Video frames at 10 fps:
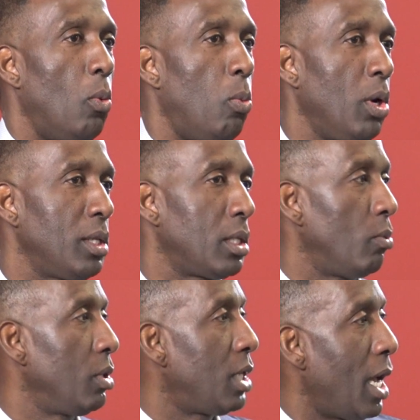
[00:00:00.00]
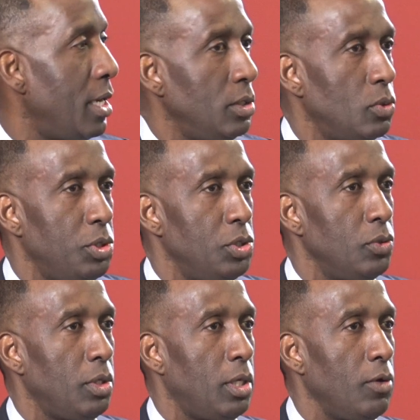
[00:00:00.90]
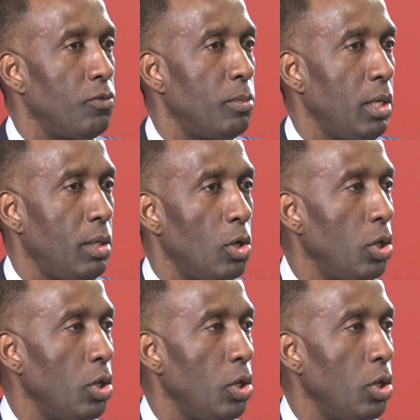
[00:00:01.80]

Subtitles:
what guidance would you give me